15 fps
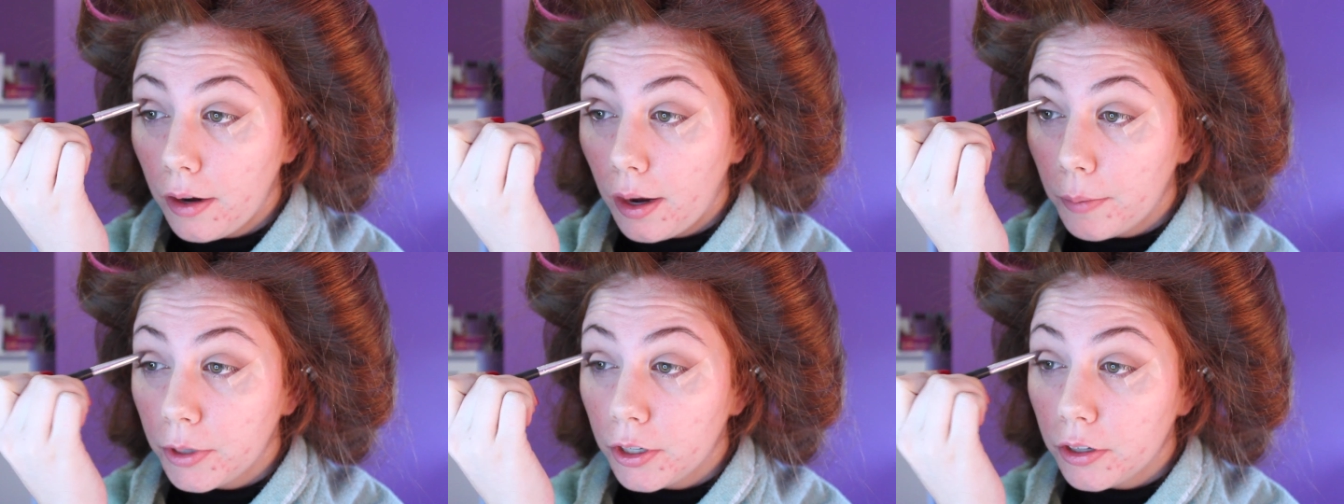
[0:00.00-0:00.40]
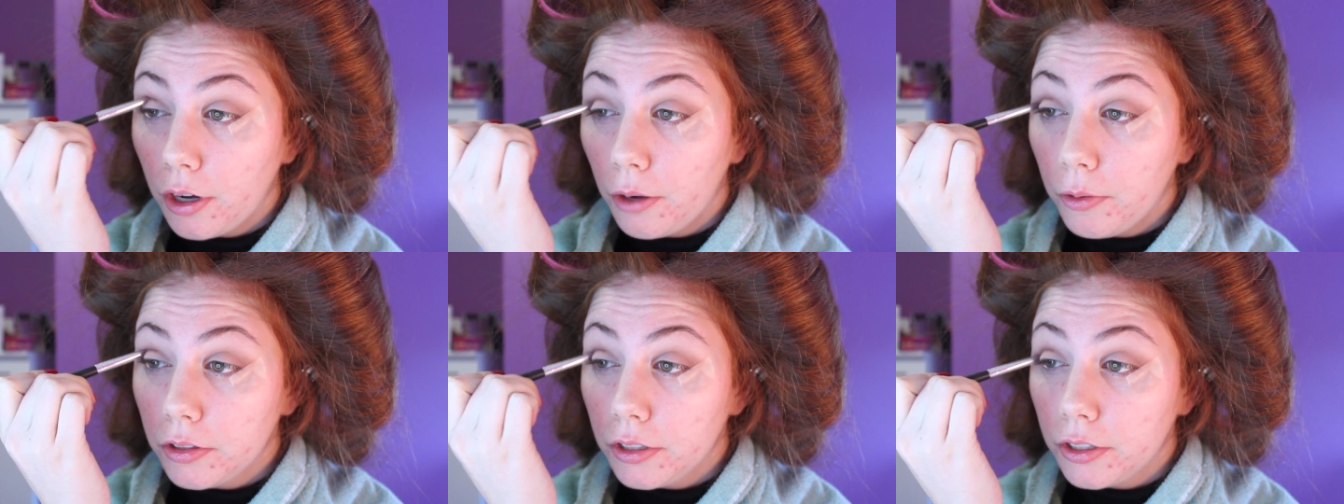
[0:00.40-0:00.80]
going to
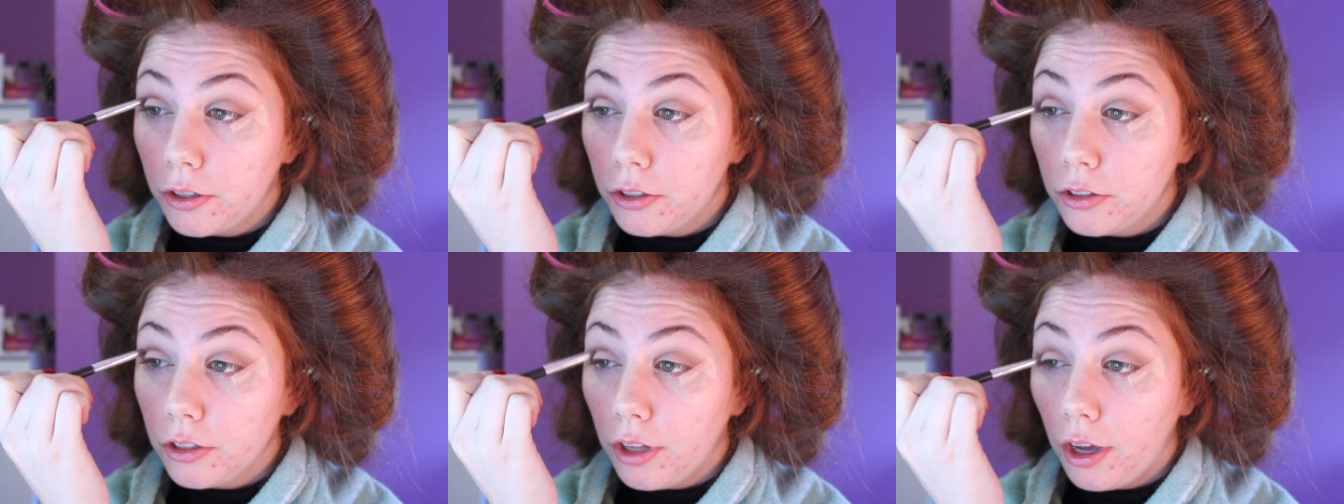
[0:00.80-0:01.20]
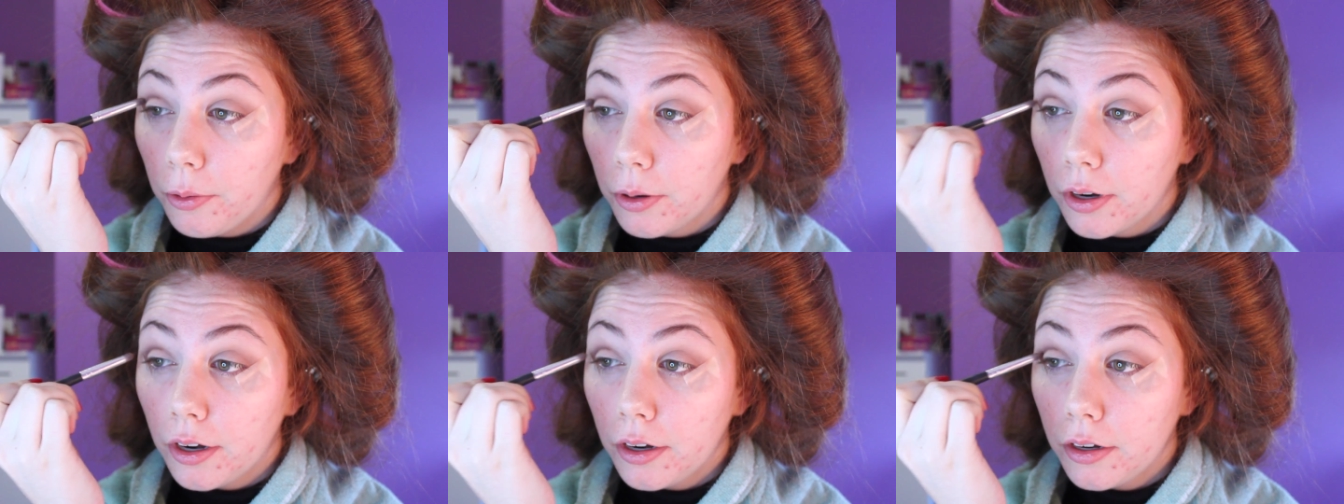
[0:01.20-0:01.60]
go a little
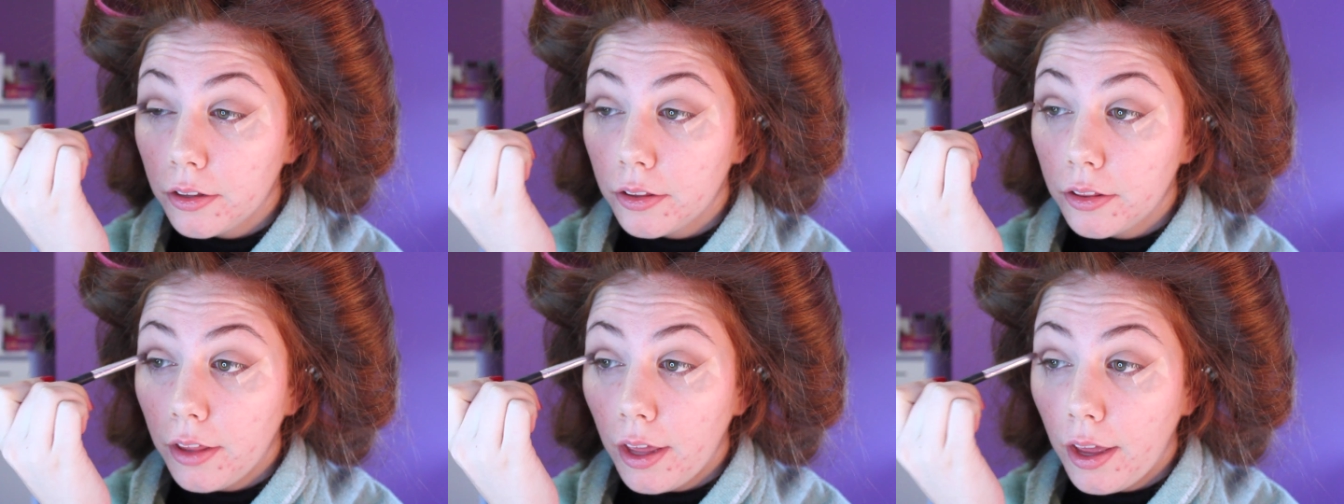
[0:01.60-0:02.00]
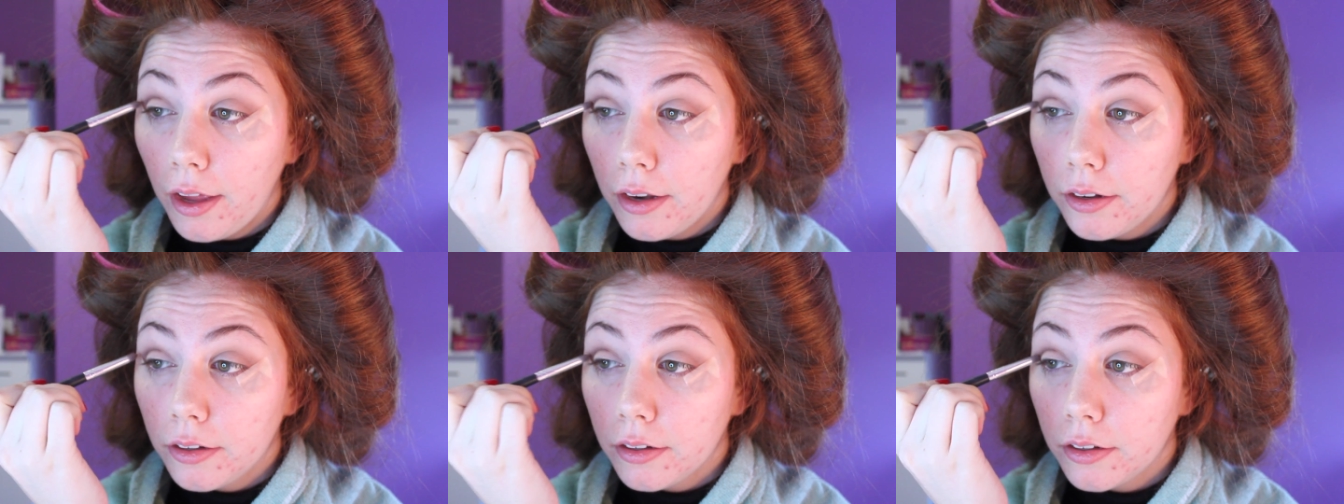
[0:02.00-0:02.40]
lower
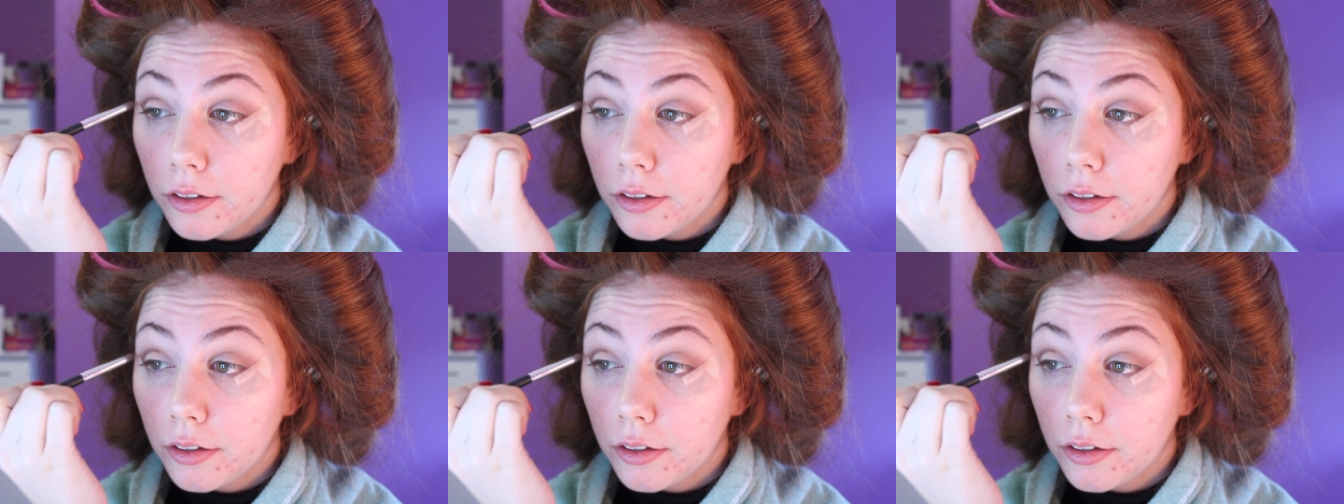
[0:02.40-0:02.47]
than